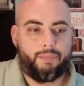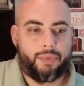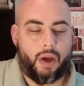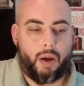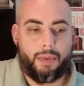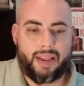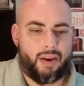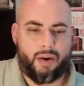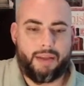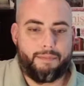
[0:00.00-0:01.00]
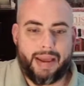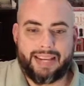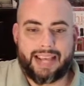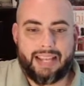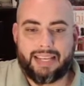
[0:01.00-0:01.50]
Um, it, you know, it
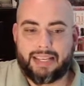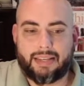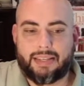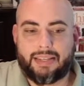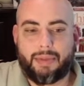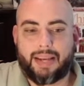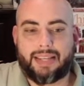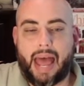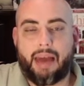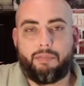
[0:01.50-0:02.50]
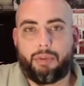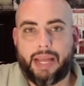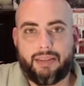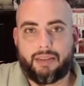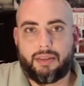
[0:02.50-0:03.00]
makes sense. It doesn't seem like it's out of
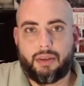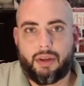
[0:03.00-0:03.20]
place.